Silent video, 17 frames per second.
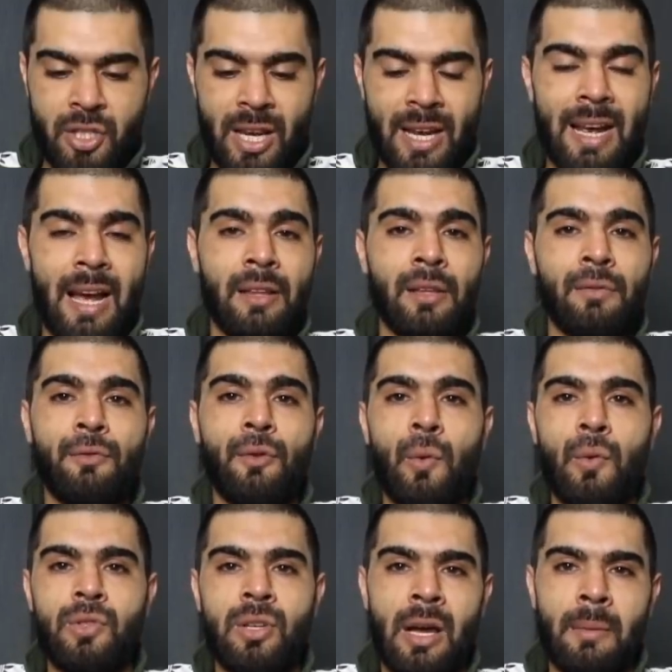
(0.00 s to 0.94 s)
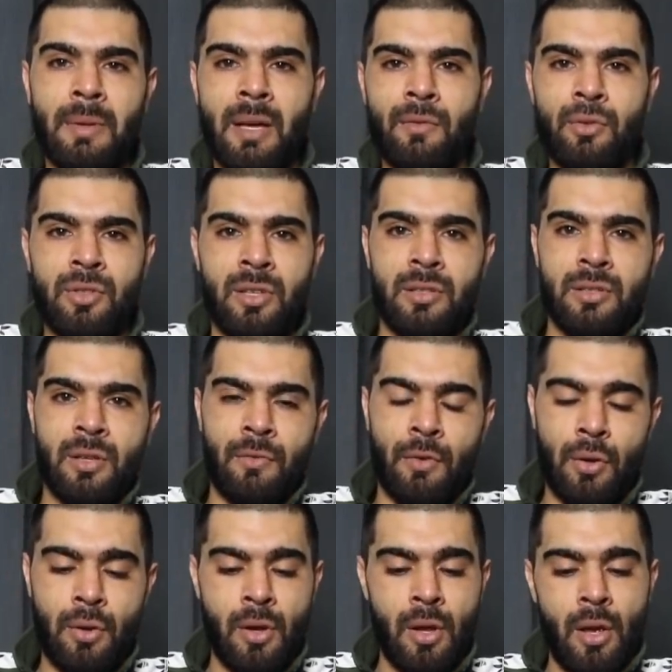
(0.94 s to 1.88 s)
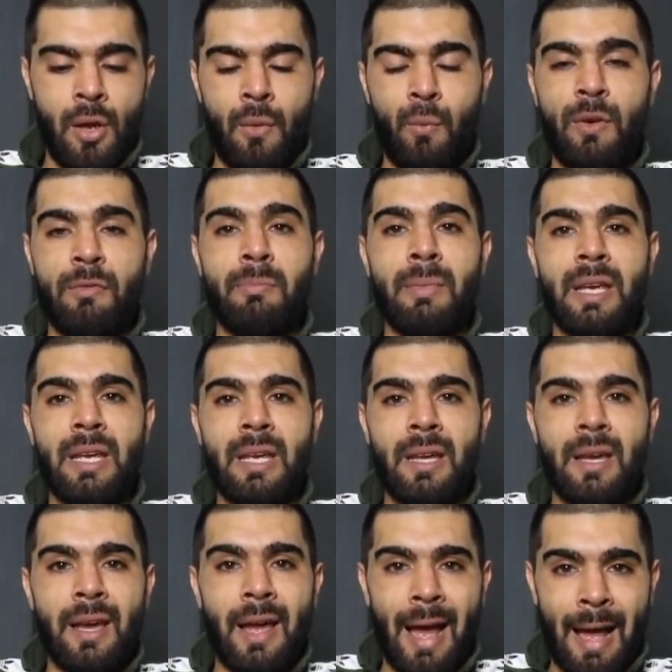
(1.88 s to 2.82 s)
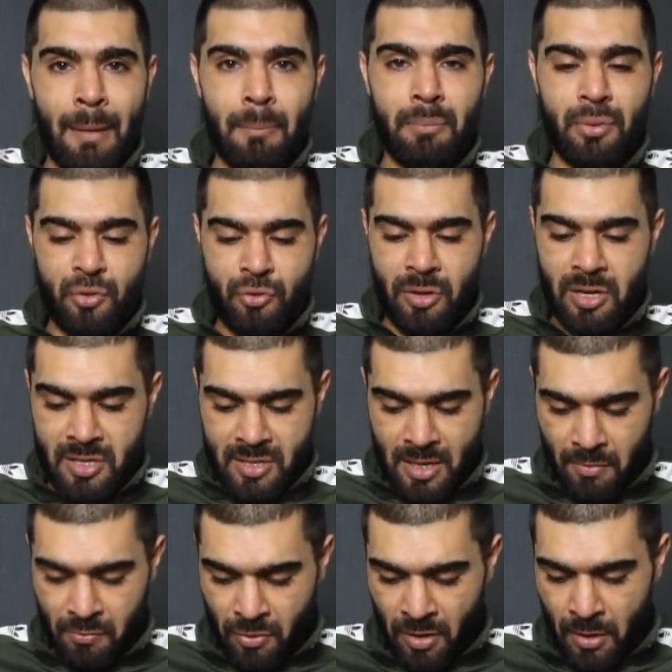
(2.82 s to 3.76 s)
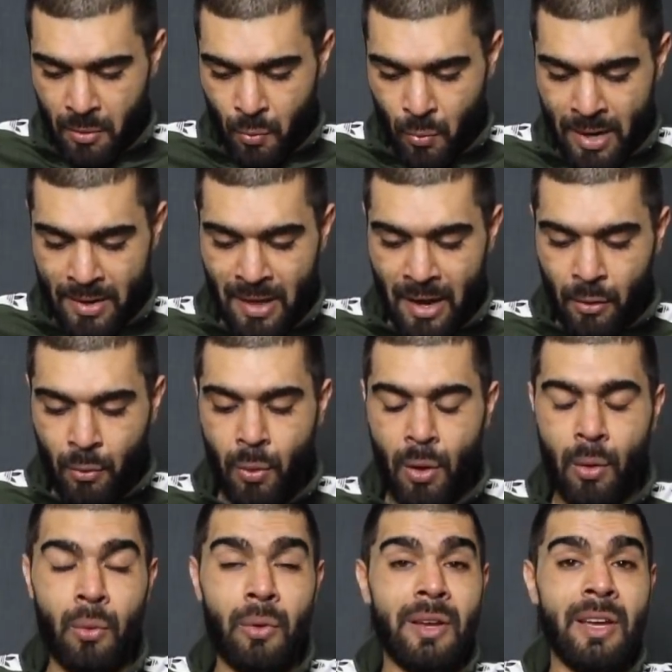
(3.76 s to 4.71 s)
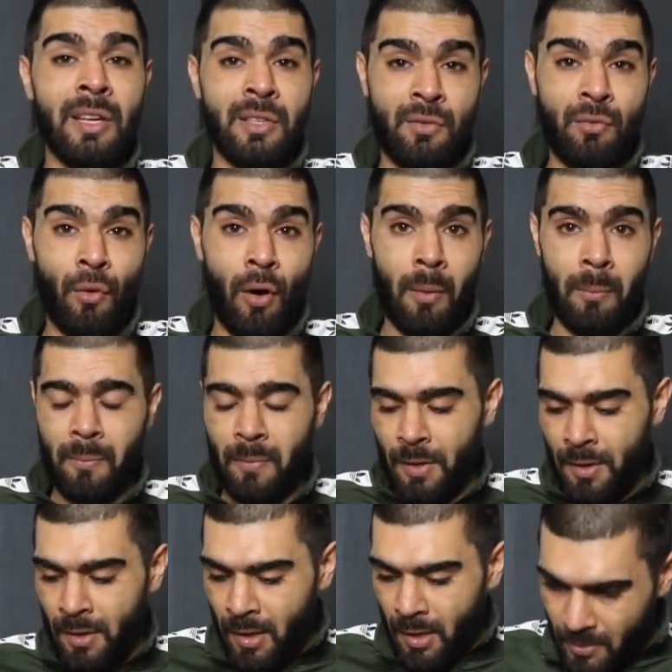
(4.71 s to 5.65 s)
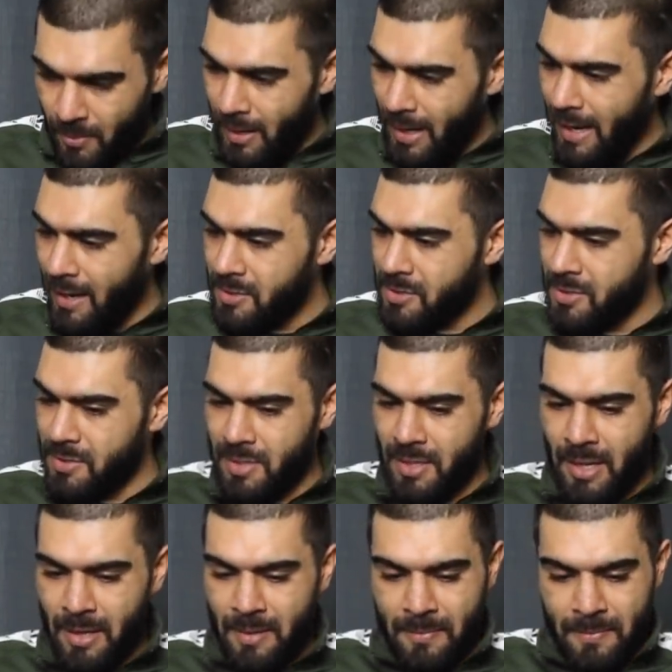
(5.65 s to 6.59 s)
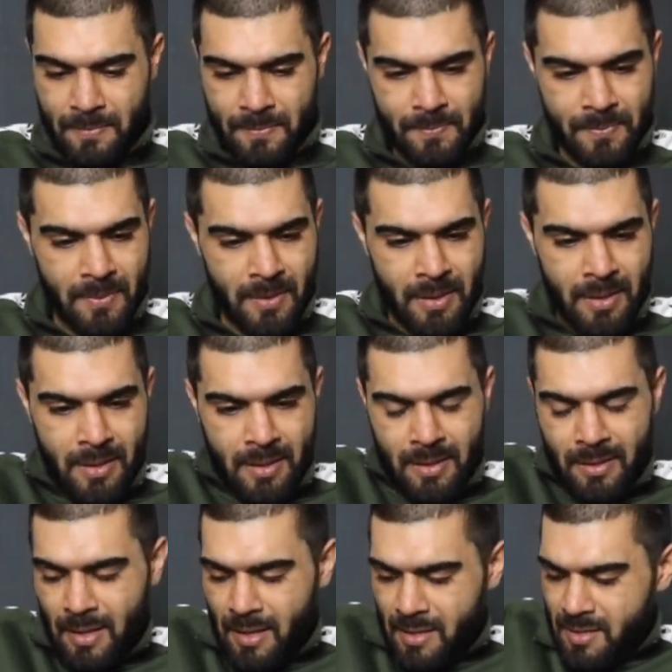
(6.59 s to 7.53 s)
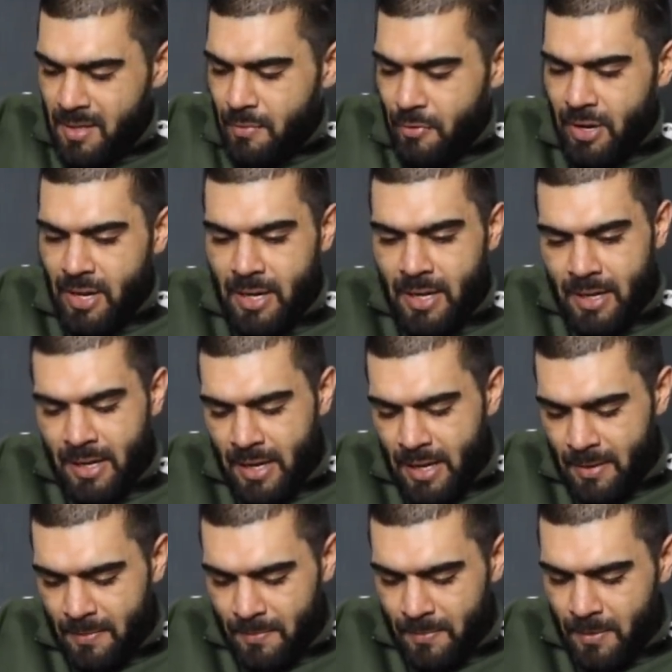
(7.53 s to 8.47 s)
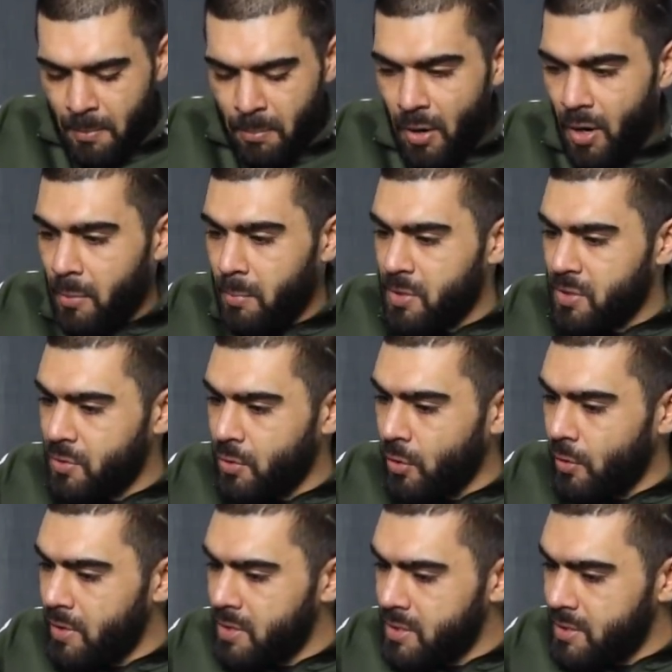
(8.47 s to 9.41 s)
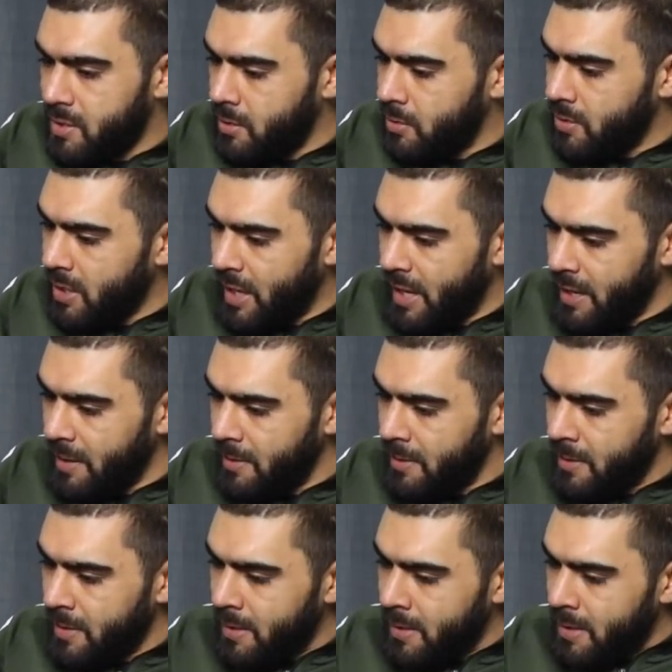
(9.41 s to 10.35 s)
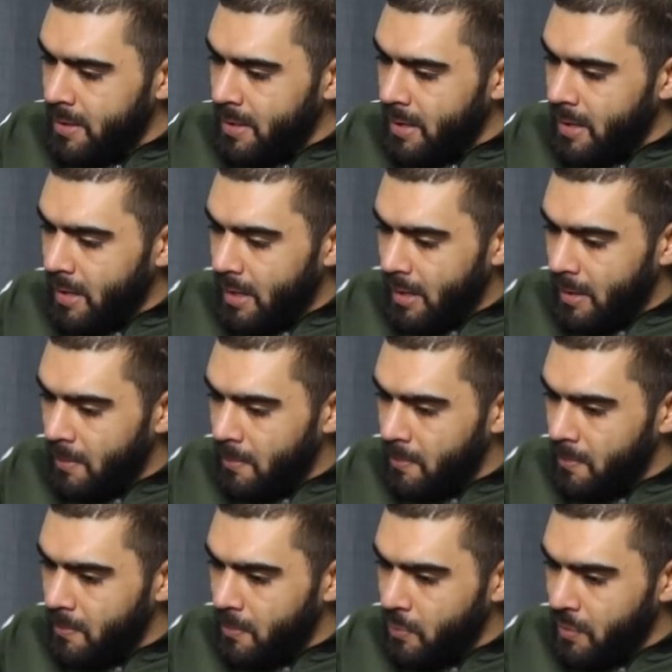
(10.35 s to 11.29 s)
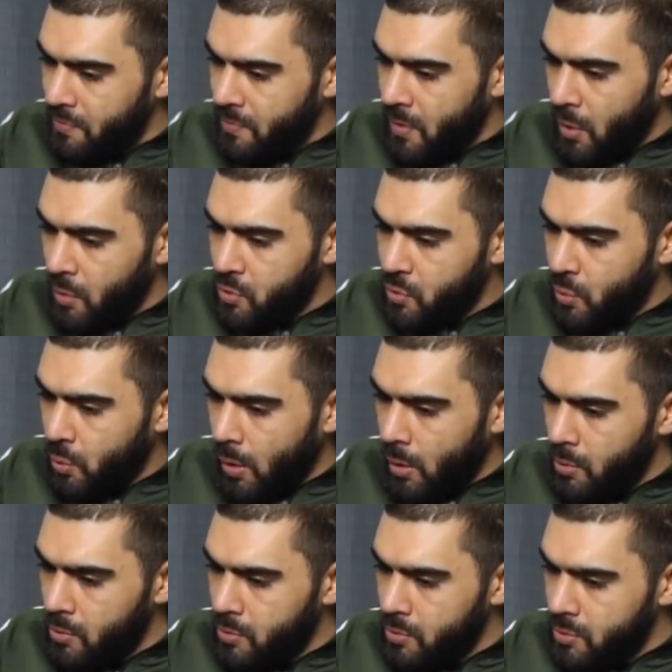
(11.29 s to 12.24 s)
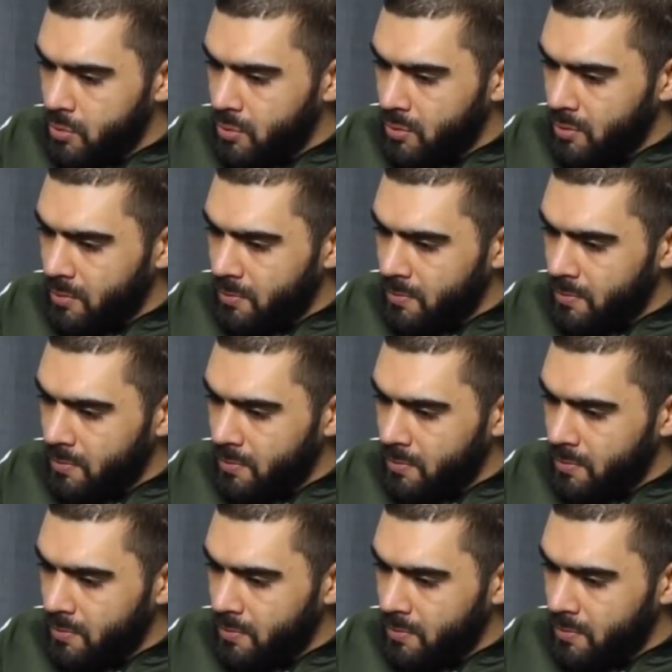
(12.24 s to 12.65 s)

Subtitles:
check out the Full-Time Devils interview with me and Patrice Evra, where that quote is from. What else is here? That's it really in here. The Pogba story is still there with those quotes.